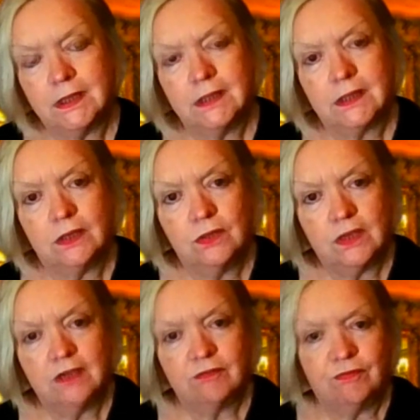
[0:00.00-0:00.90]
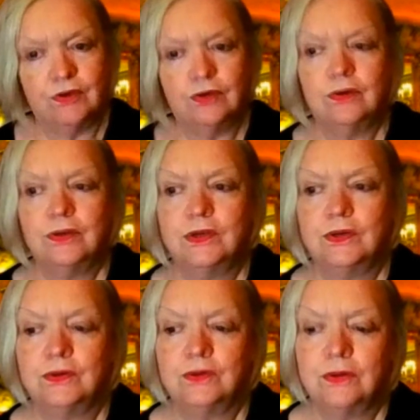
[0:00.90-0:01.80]
they're they're looking for
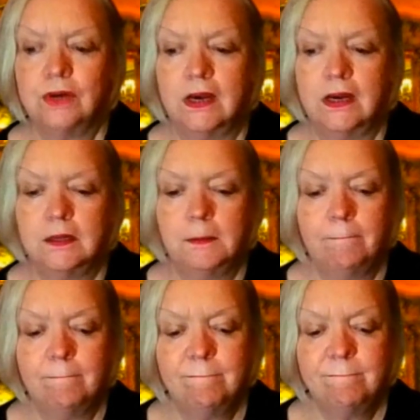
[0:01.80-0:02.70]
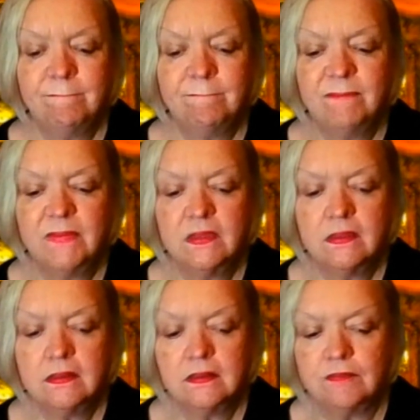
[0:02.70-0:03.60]
your um
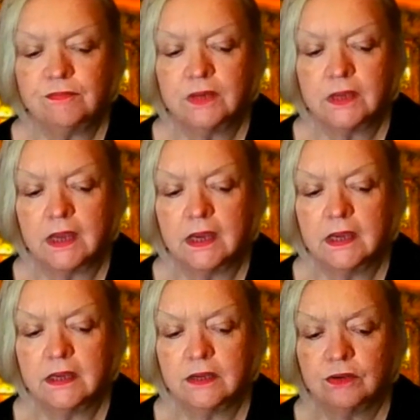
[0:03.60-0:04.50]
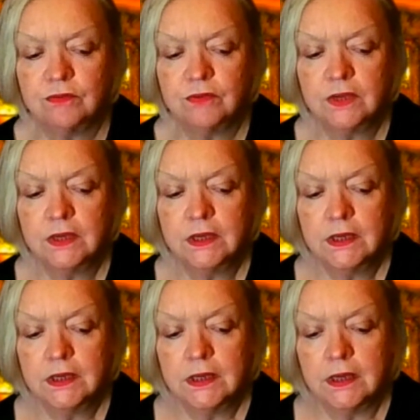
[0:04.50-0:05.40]
different kind of
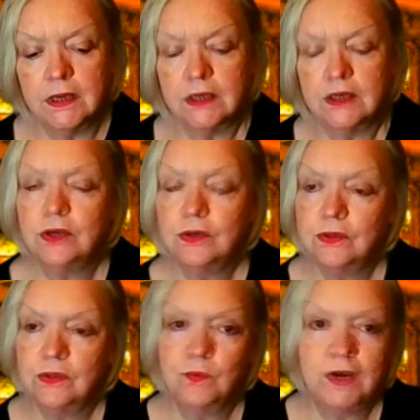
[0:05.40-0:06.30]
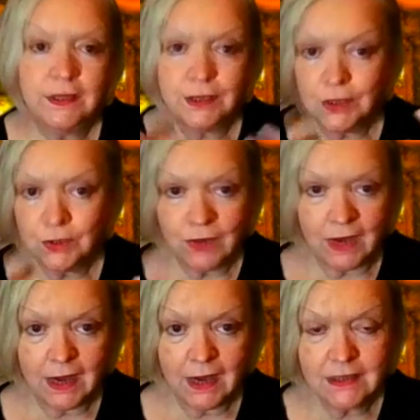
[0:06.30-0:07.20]
uh, you know, the way that
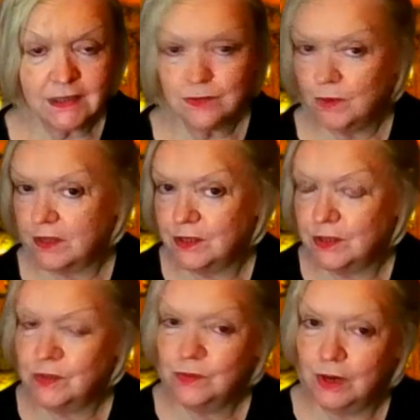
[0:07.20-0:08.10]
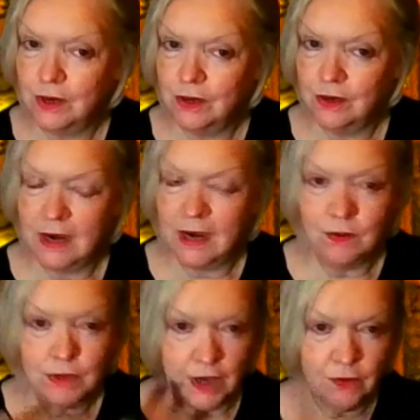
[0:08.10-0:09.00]
you act, whether you are
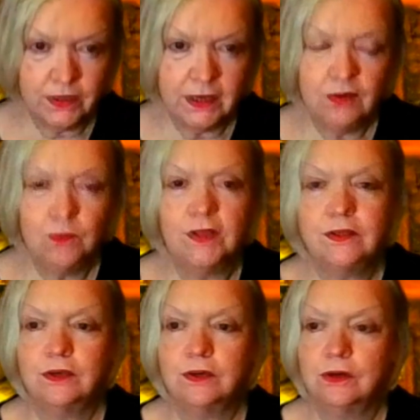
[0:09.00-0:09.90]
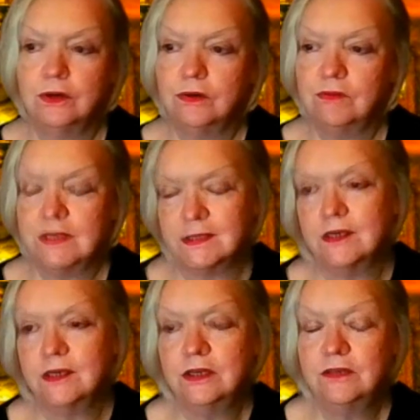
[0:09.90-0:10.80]
outgoing, whether you're
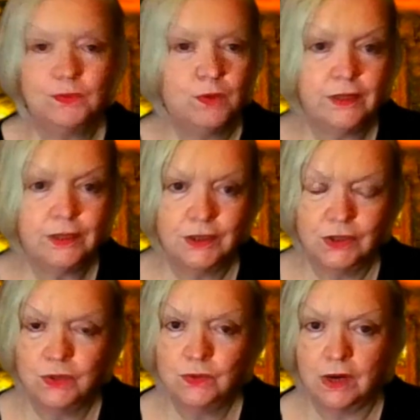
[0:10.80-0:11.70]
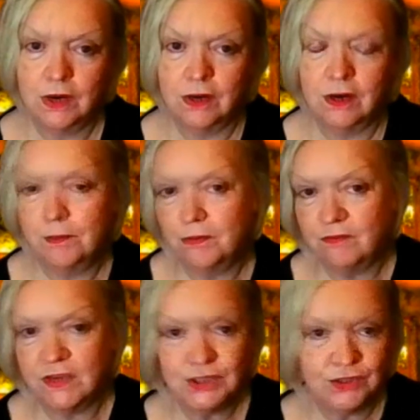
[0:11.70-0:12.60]
reserved, whether you are a
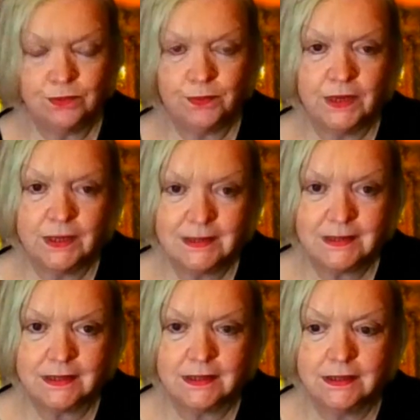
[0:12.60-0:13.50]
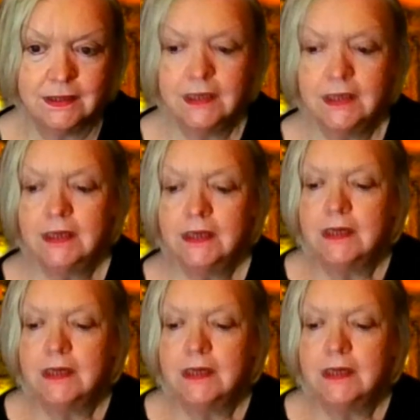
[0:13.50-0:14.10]
professional person,